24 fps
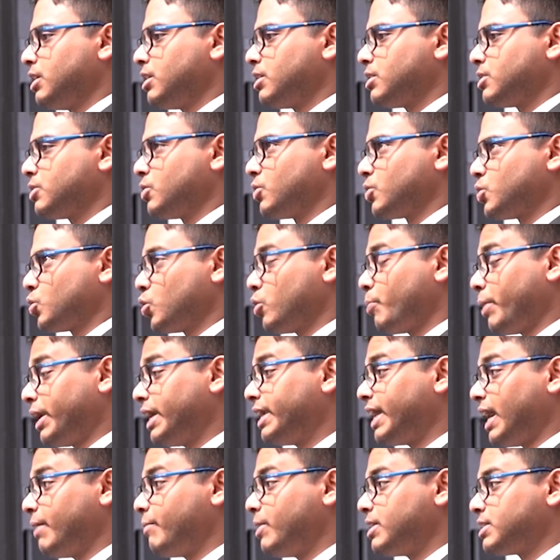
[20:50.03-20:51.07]
So many
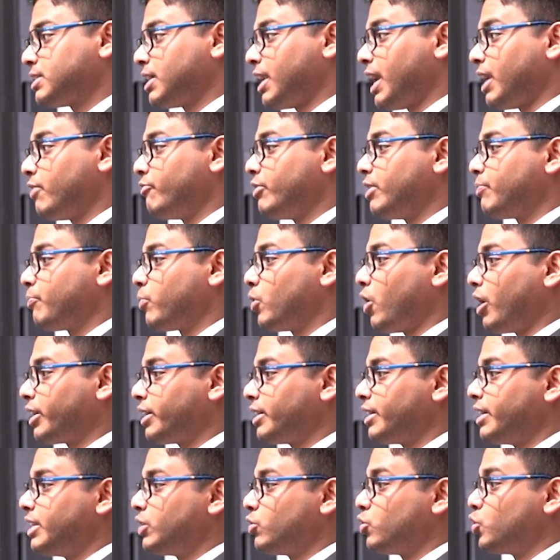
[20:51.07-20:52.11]
dimensions, and we plot
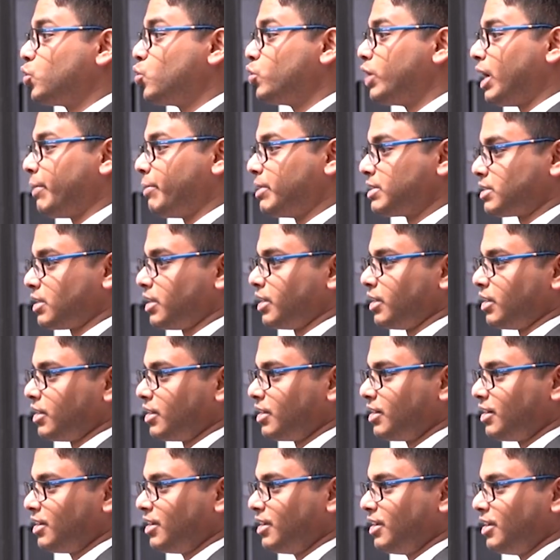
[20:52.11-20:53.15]
it into 2 dimensions here.
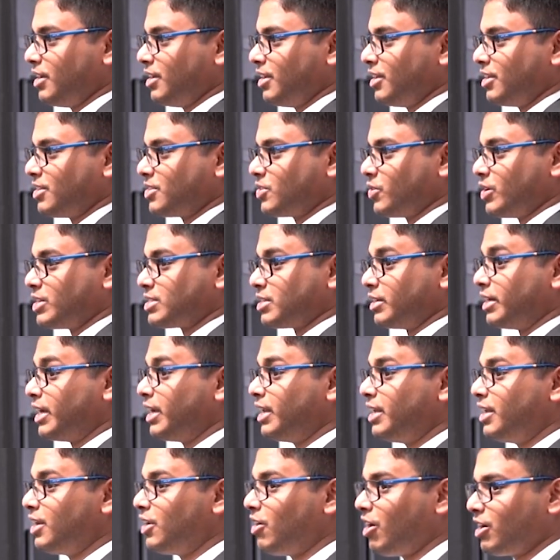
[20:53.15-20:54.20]
So it's
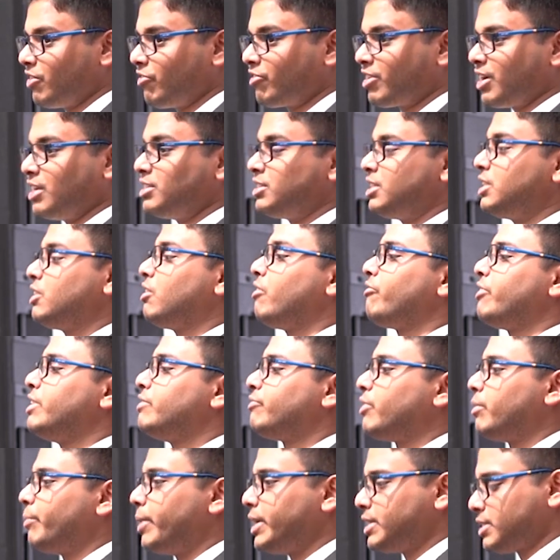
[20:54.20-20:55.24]
really a lot of crunching of
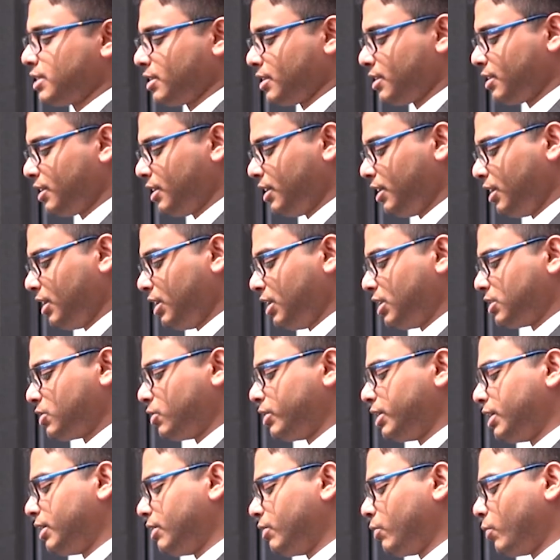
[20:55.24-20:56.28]
information.
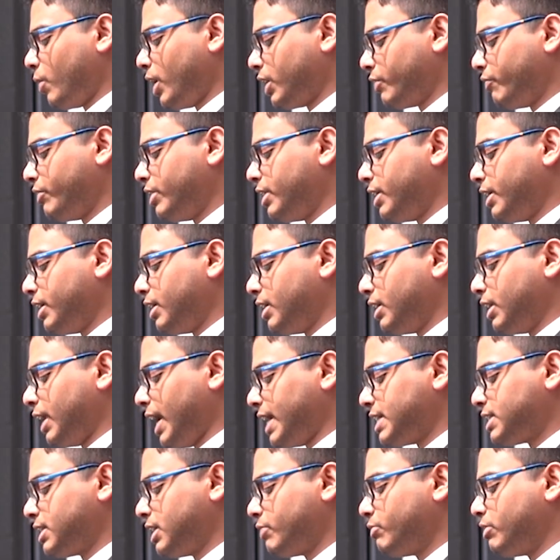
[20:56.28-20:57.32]
So
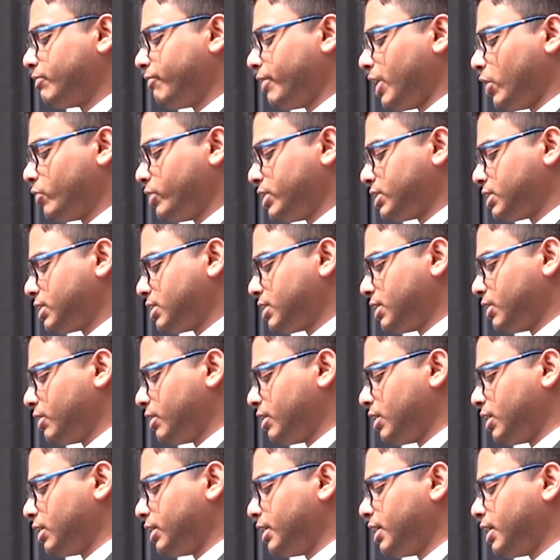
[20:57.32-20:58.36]
nice thing we found is
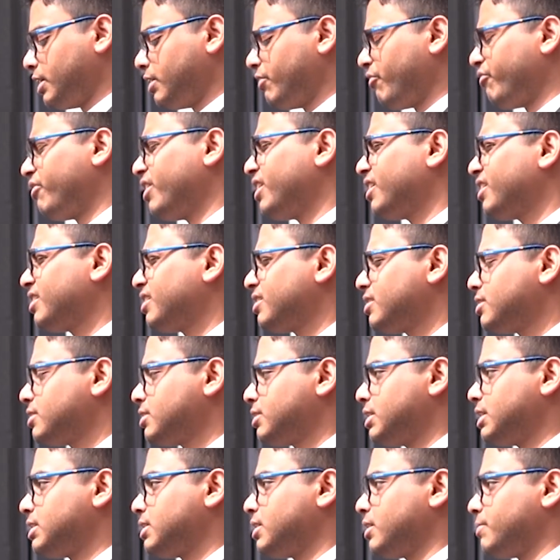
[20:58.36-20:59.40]
there are different
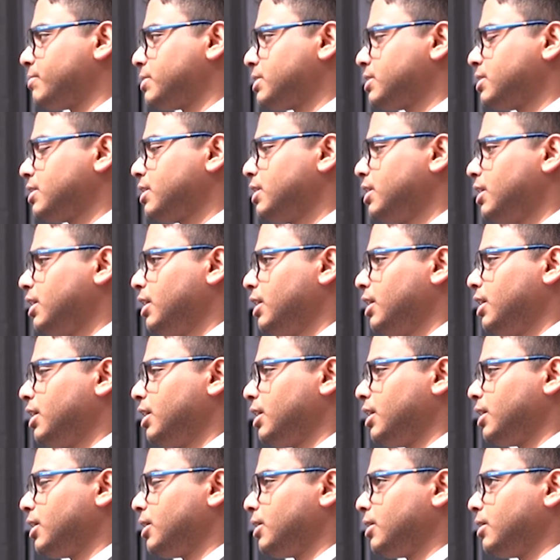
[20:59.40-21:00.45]
systems
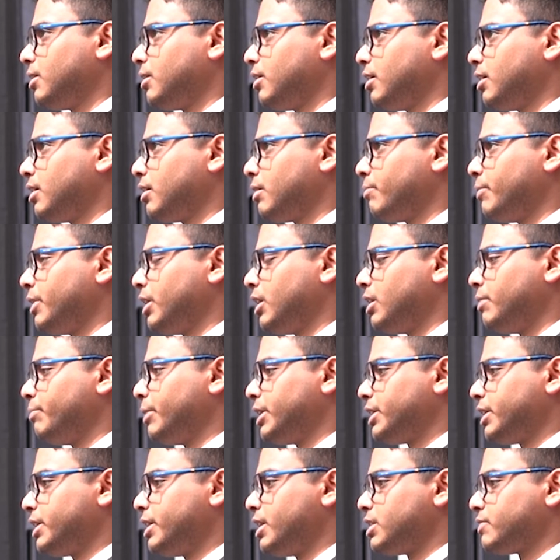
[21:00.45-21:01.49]
in
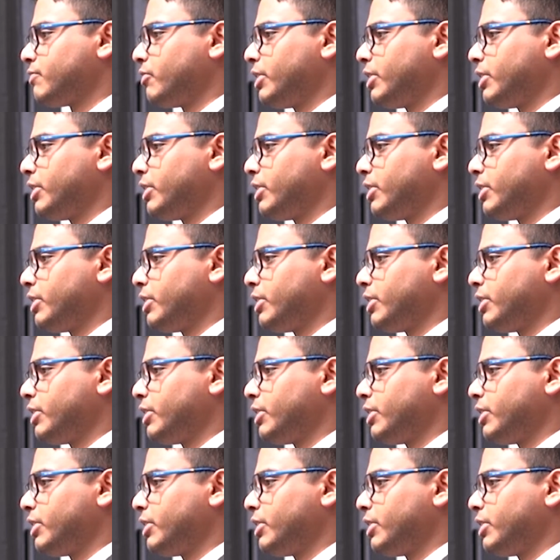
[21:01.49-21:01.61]
materials.